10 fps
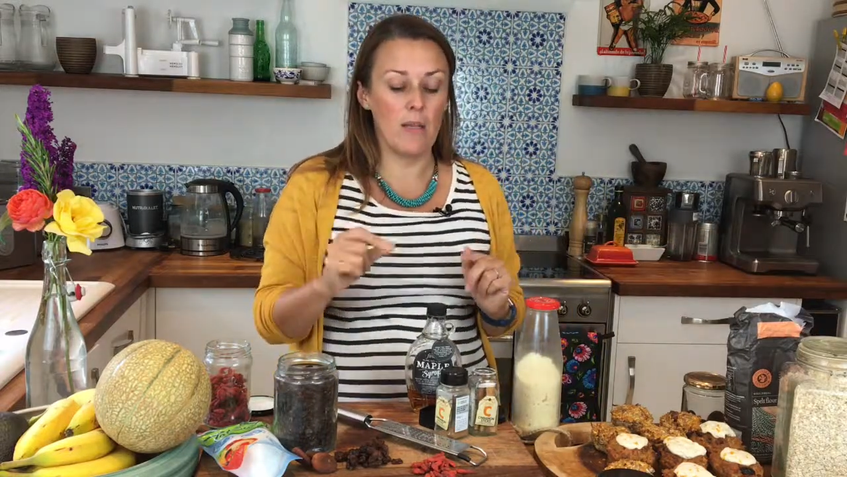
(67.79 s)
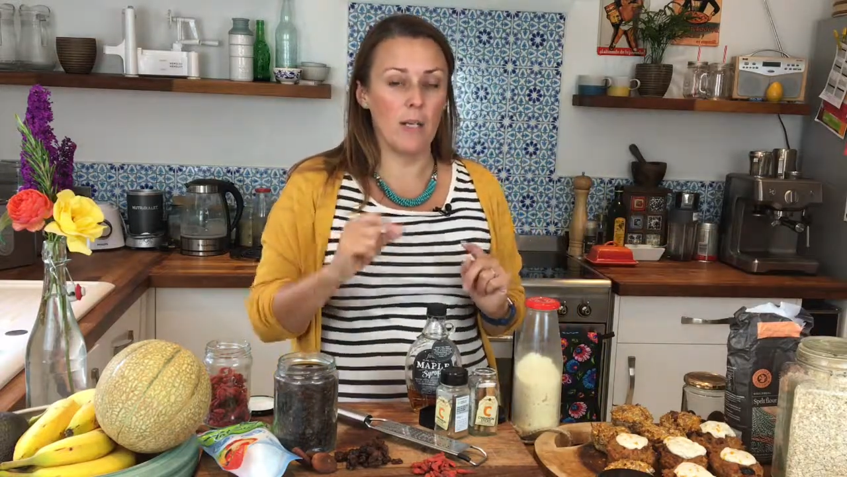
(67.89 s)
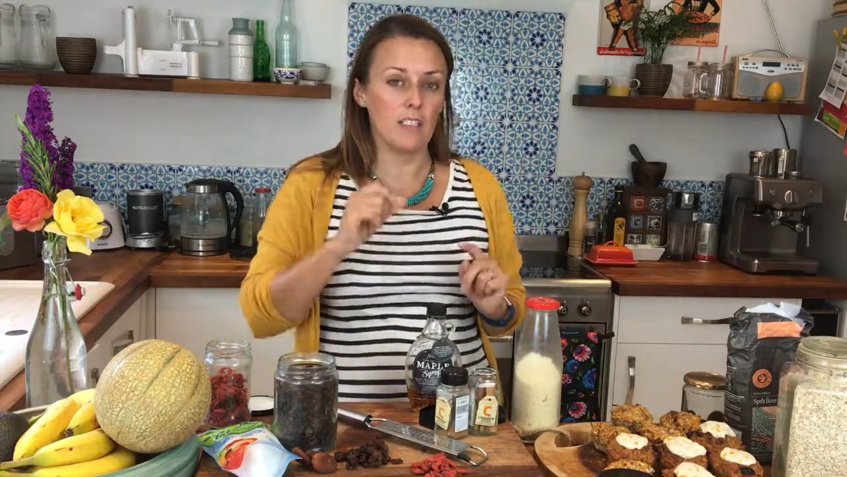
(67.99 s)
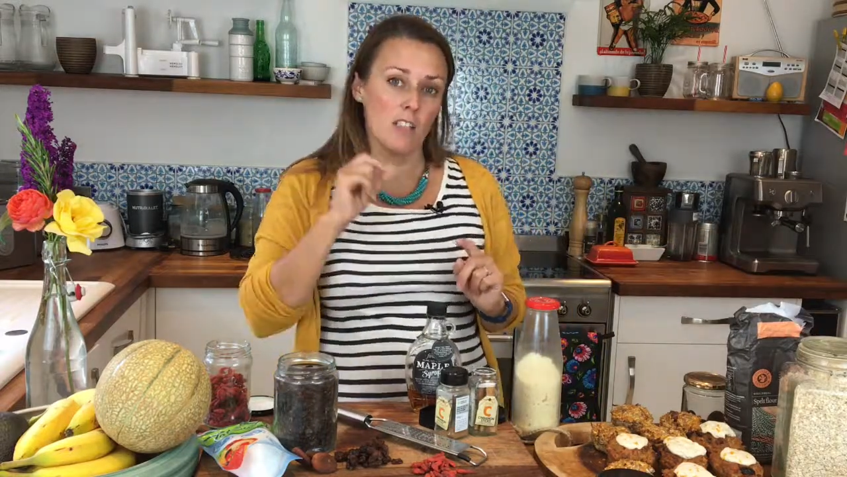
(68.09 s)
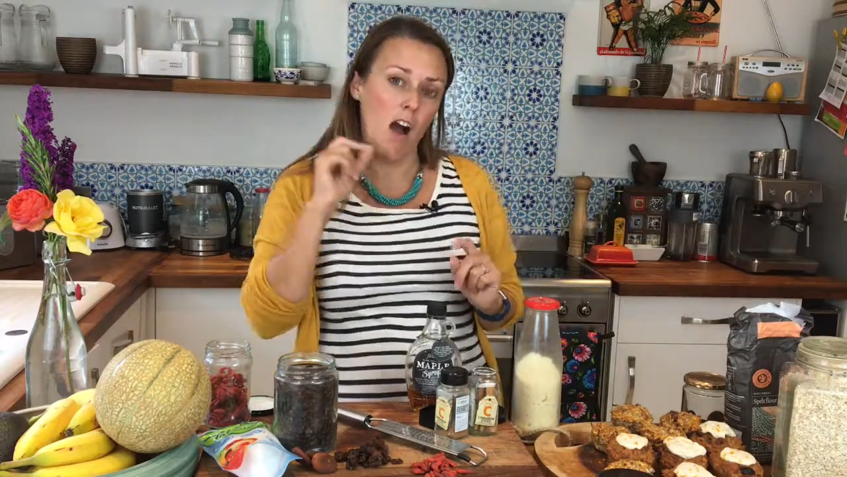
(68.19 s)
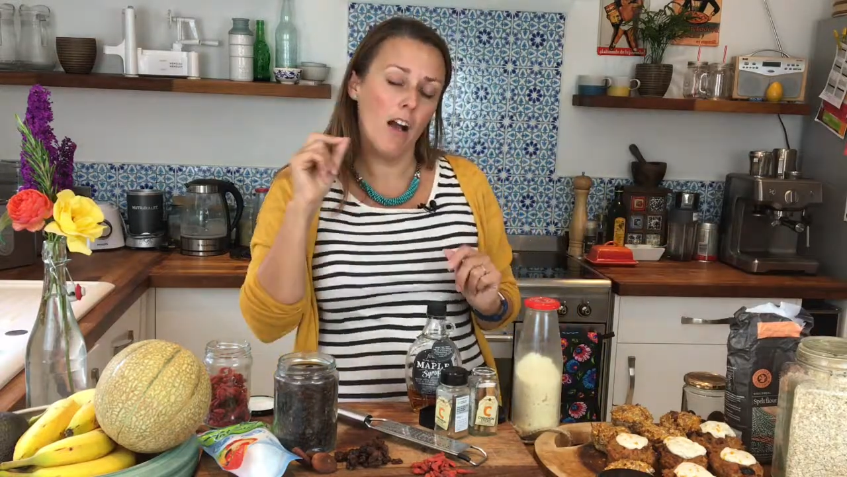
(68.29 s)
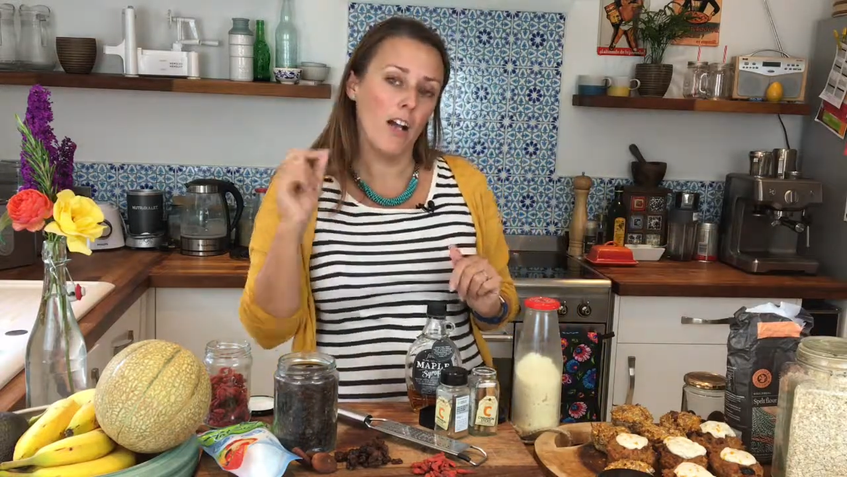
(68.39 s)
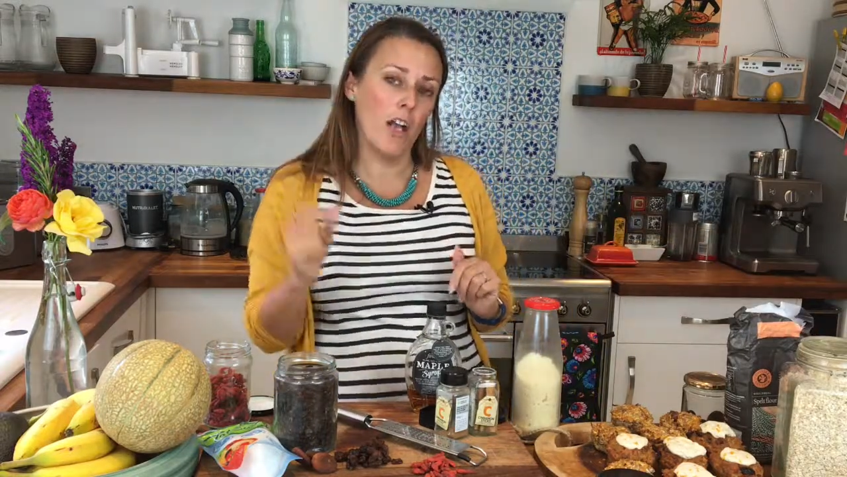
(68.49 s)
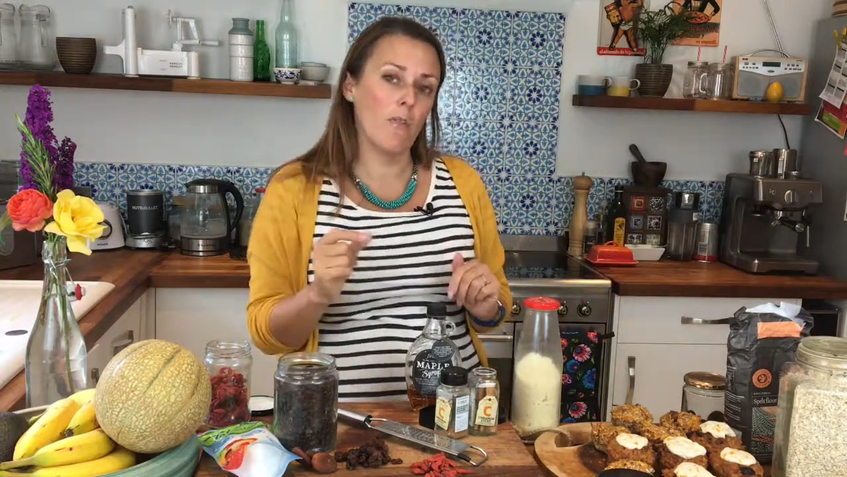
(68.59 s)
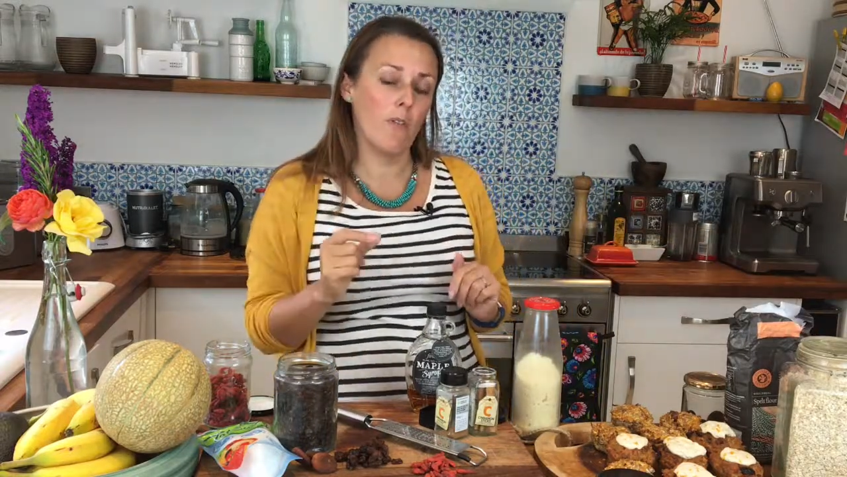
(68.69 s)
but start
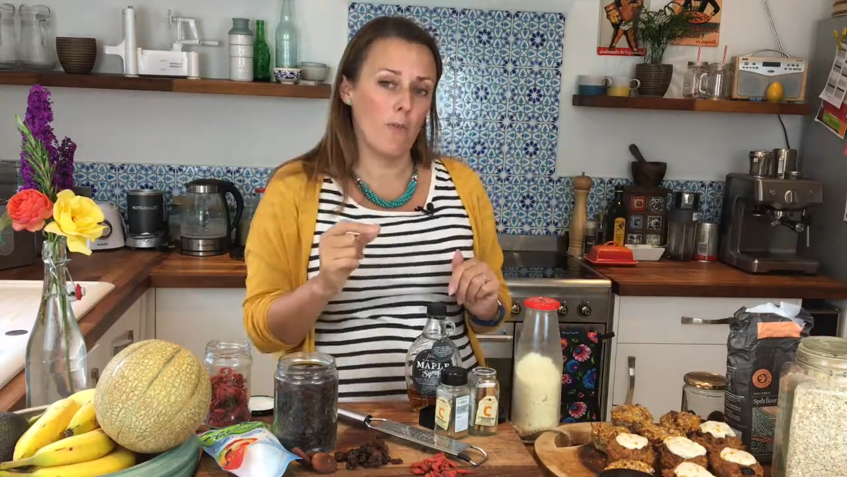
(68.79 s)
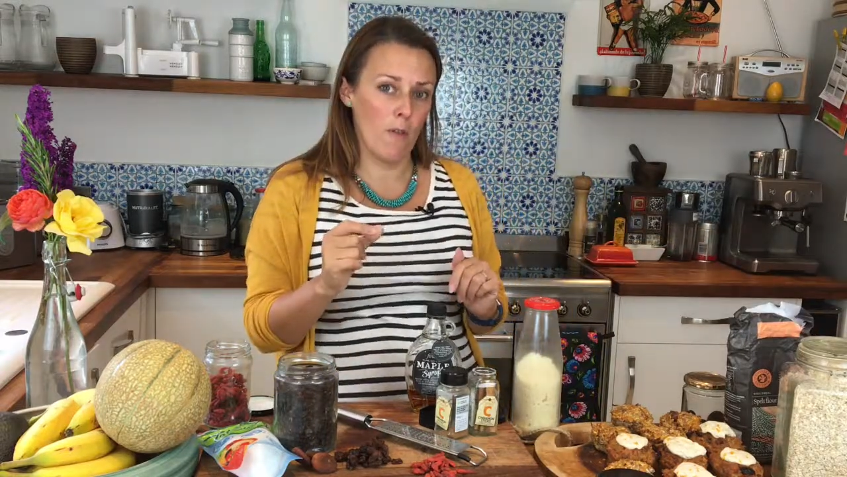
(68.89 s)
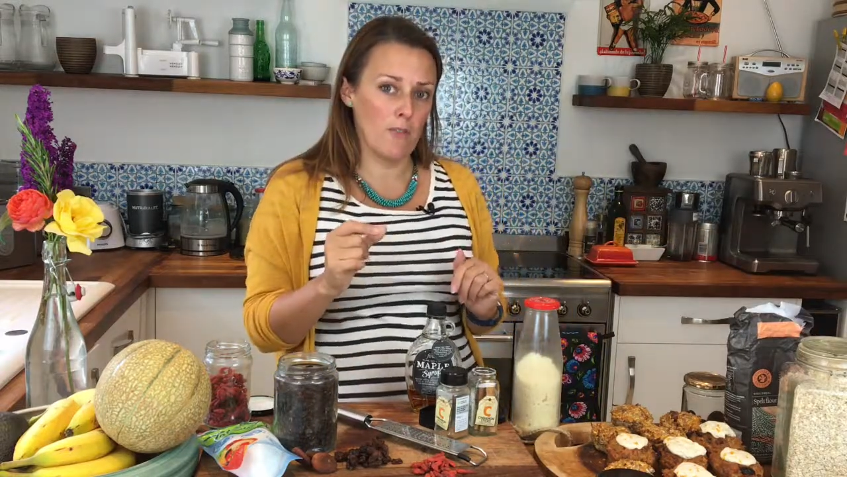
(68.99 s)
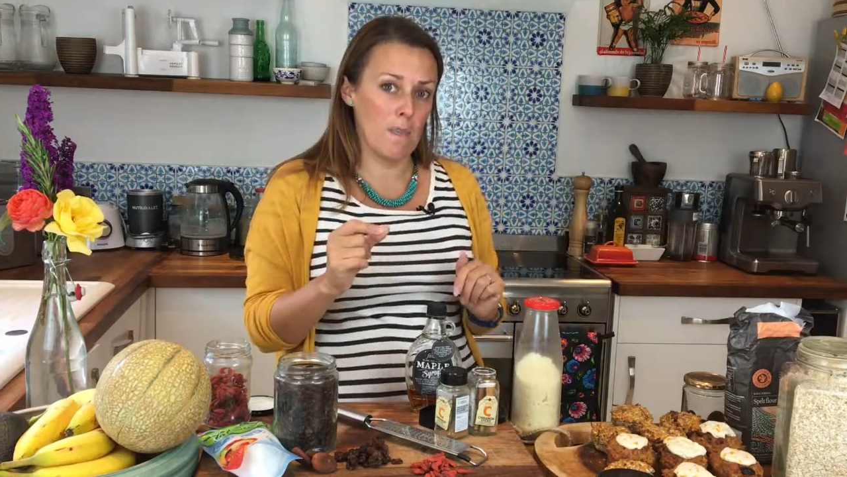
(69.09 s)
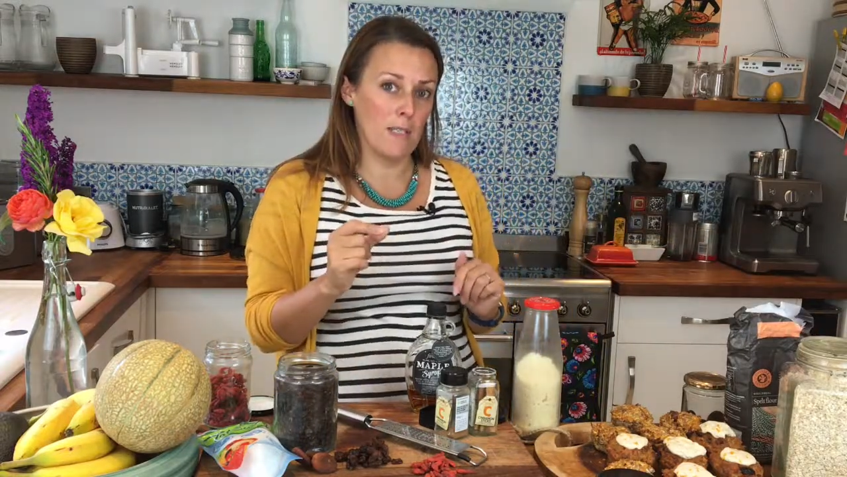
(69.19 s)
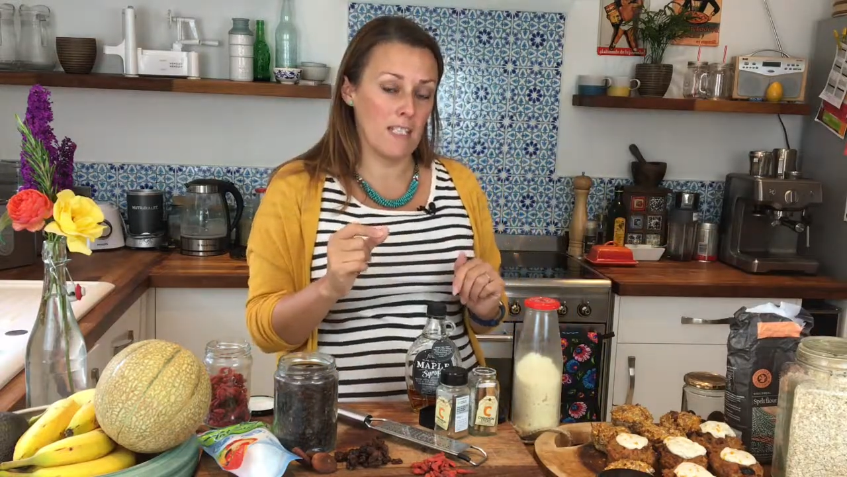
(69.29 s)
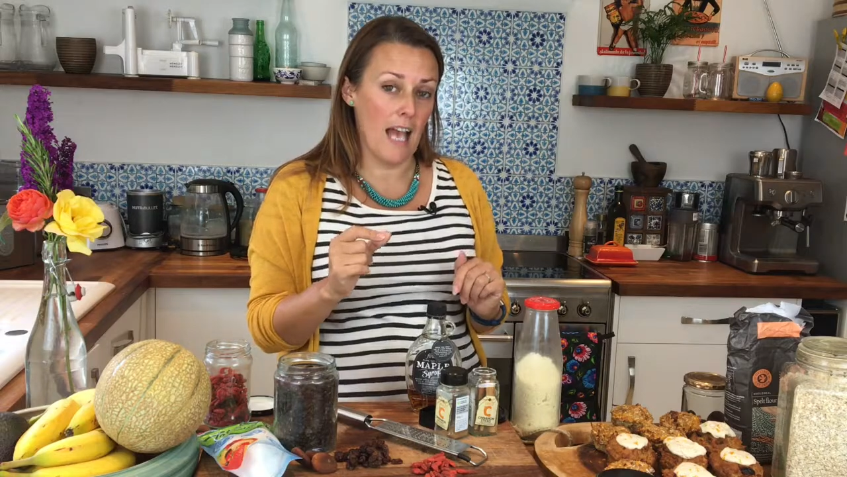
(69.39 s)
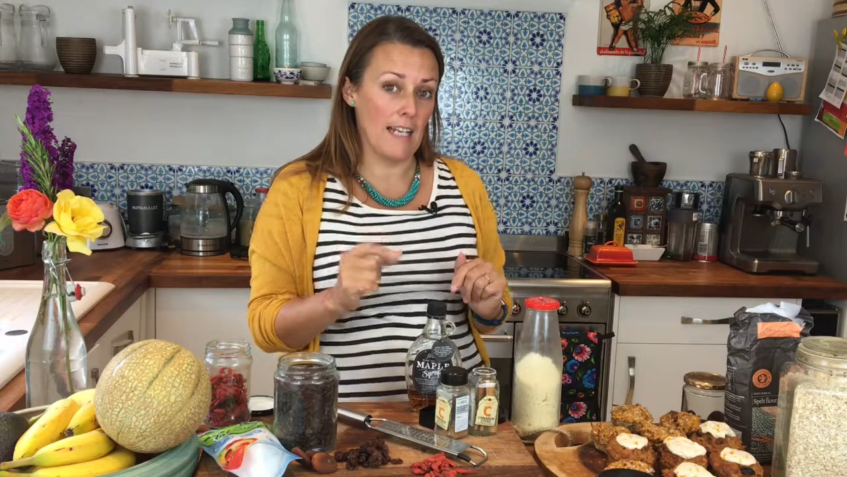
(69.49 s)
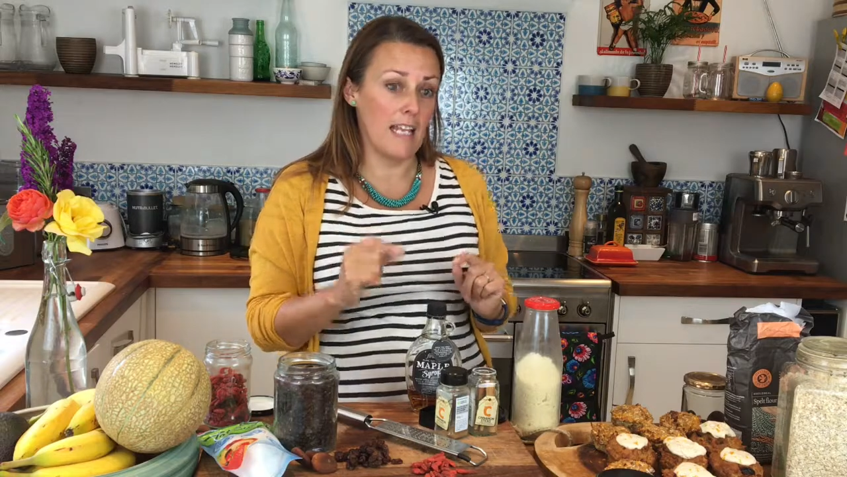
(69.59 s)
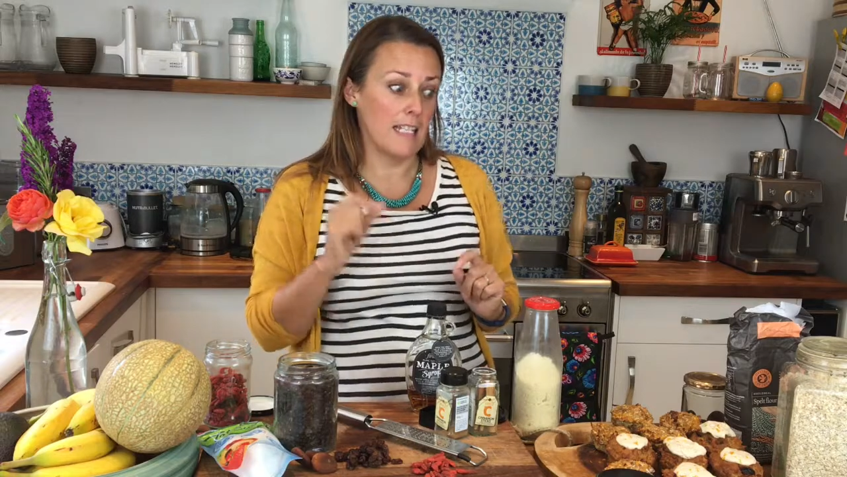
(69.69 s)
going for 50%